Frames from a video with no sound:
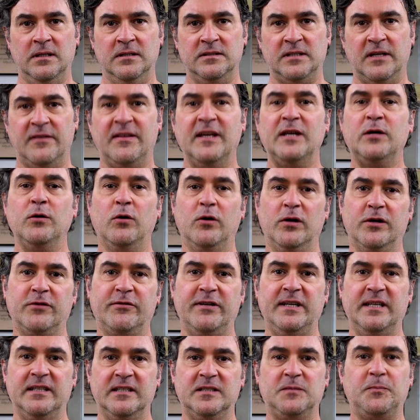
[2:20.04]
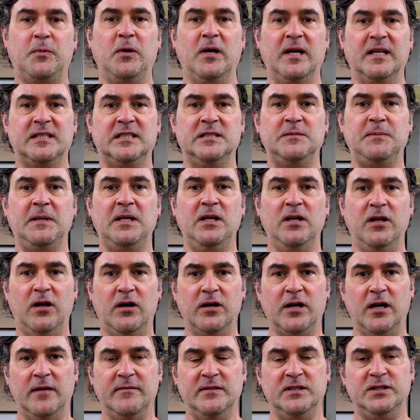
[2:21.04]
So I think you all agree this product has been
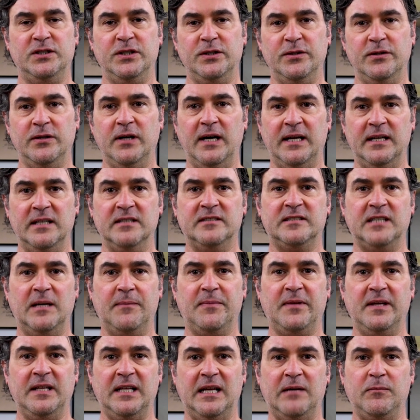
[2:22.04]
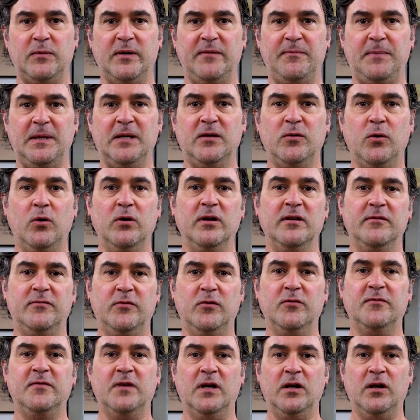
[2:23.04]
long overdue and it's something that we've been calling
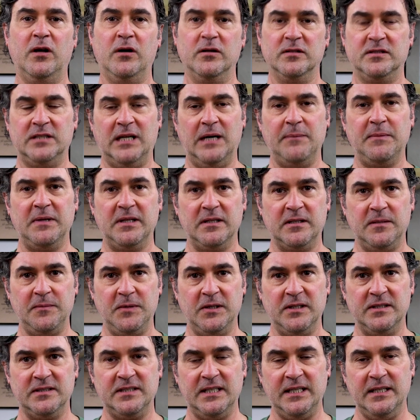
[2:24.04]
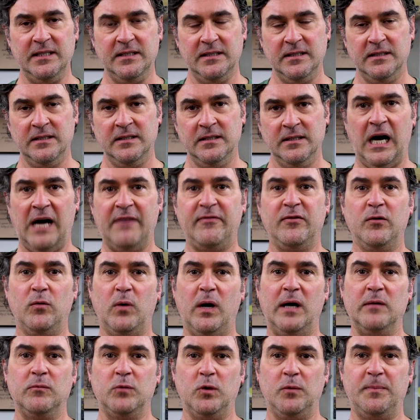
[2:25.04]
for a long time in the community. I for
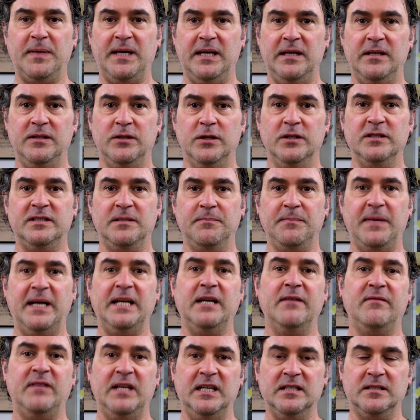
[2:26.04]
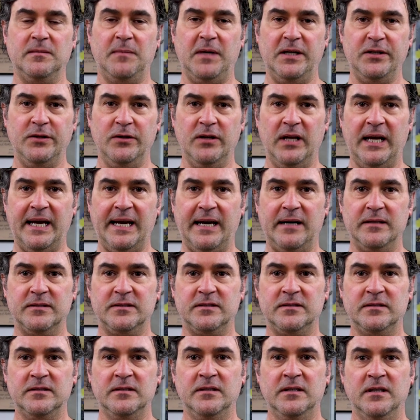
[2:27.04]
one will be using many of these in my new
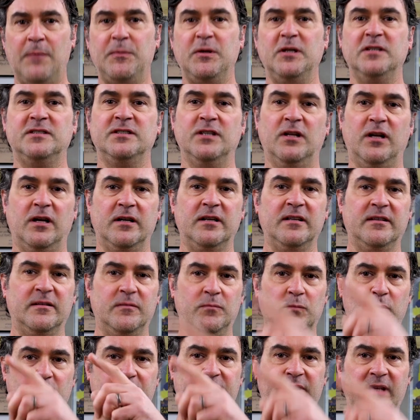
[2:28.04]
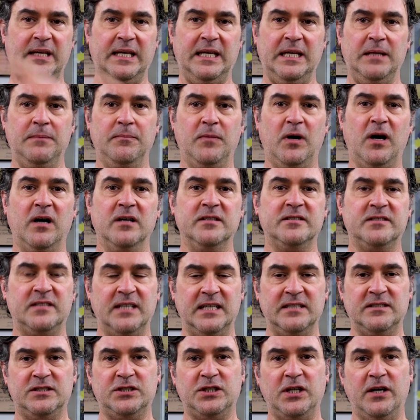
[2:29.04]
layout. I'll be using a lot of them with the masts
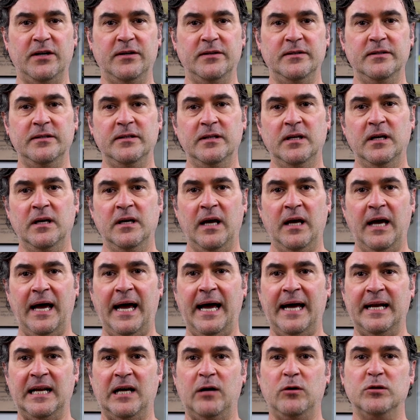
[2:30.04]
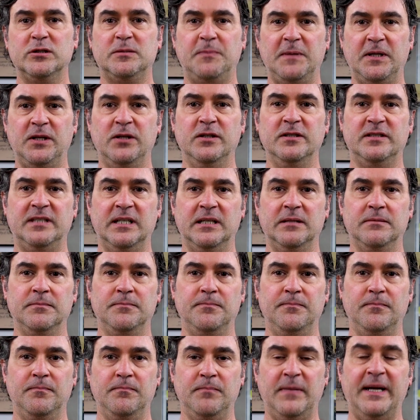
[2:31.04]
as shown, and I'll also be
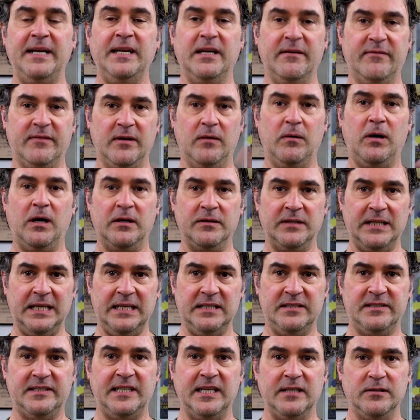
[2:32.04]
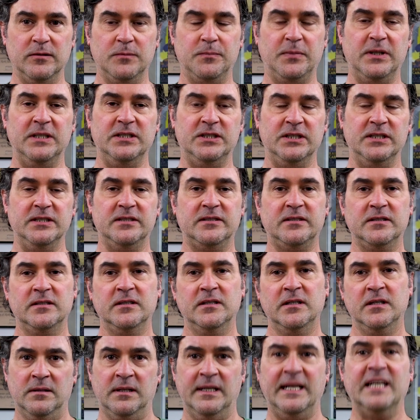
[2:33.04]
using many of them on the signal bridges.
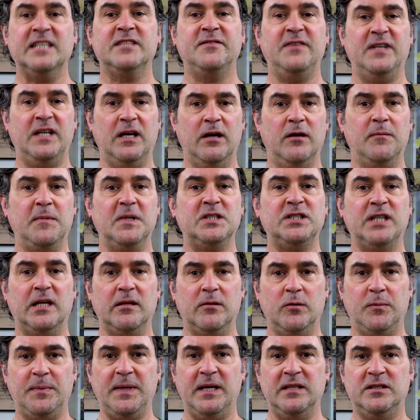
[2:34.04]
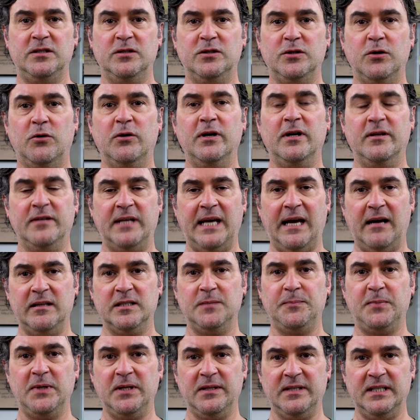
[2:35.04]
The next video on my channel will be a tutorial on how
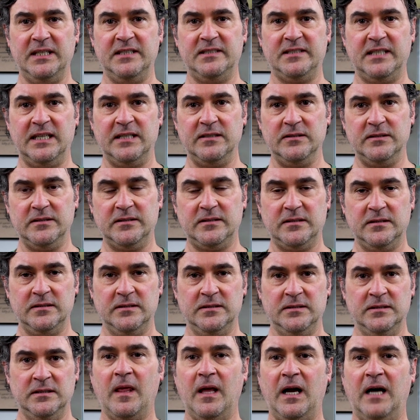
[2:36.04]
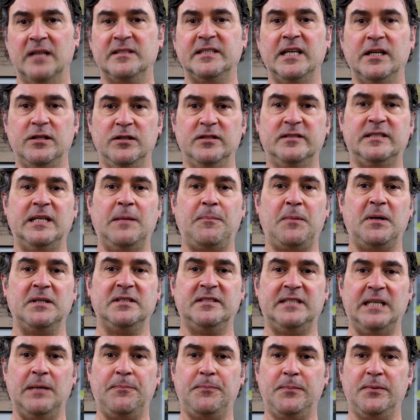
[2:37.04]
to build these signals. I'll take you step by
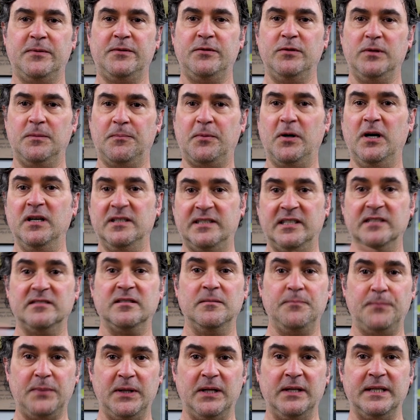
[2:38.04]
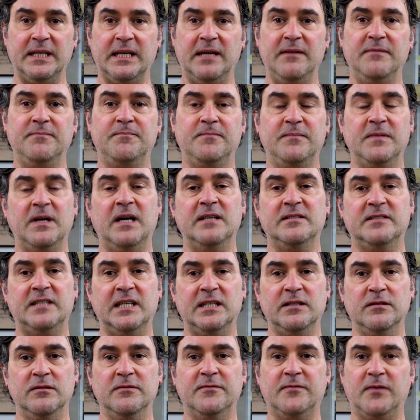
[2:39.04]
step through the process of building a
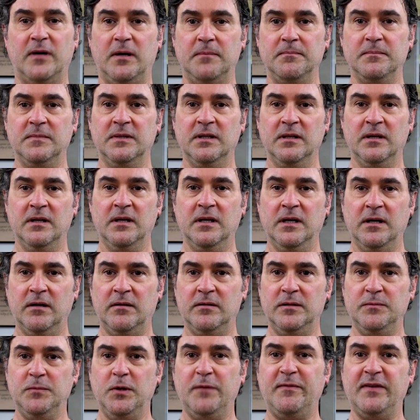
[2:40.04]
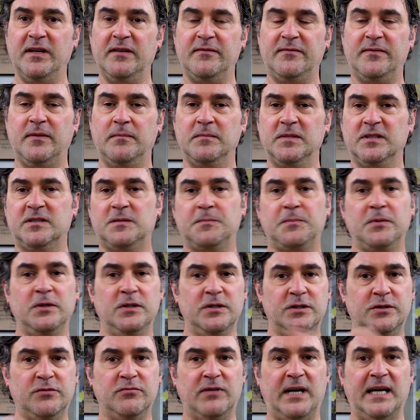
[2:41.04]
signal from removing it from the
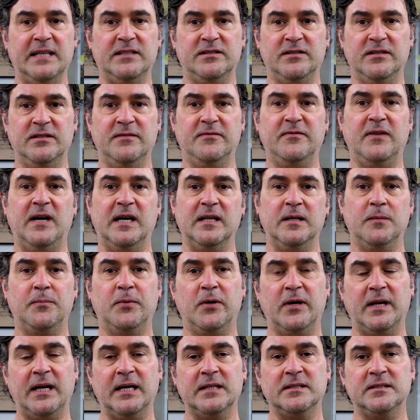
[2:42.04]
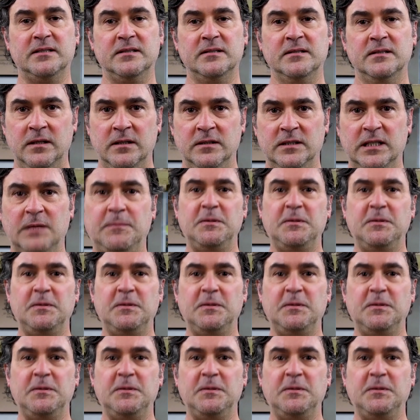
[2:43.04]
sprues right to the final product. So